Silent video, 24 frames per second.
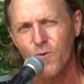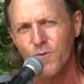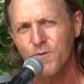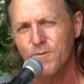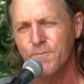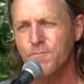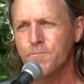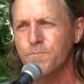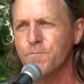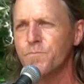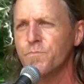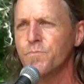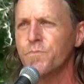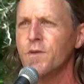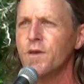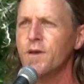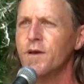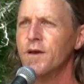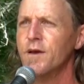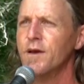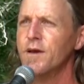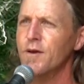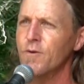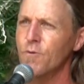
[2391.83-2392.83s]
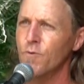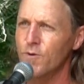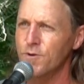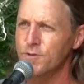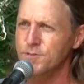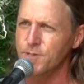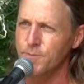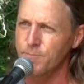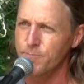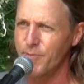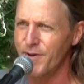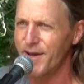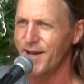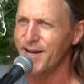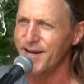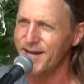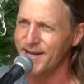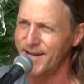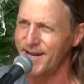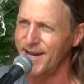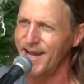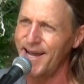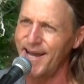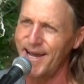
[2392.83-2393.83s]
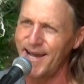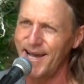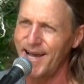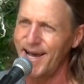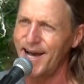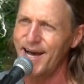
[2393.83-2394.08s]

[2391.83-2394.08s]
It was a big day,